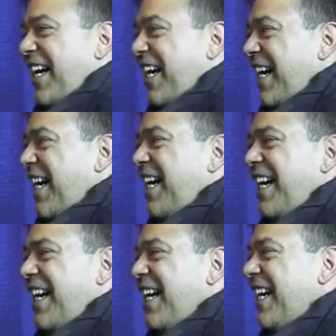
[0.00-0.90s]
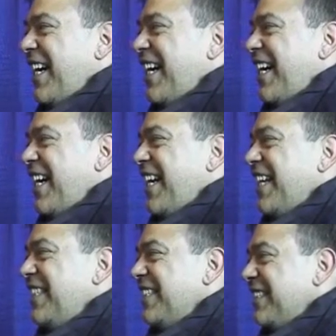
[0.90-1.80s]

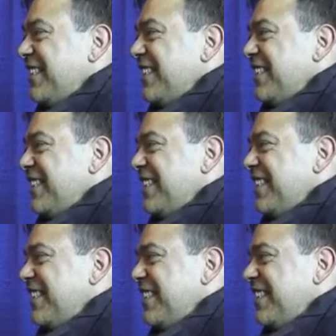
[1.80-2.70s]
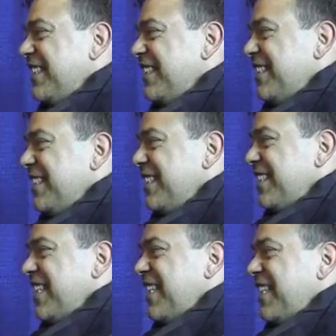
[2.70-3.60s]

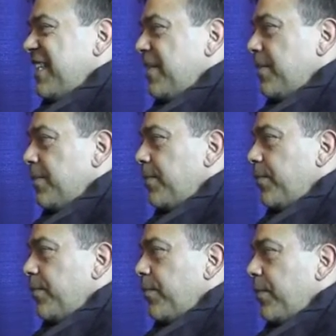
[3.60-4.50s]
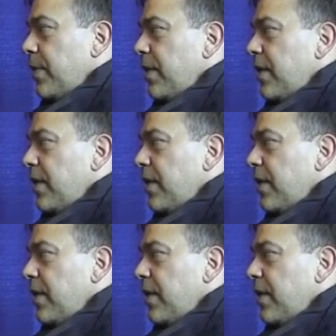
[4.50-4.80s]
(not speaking)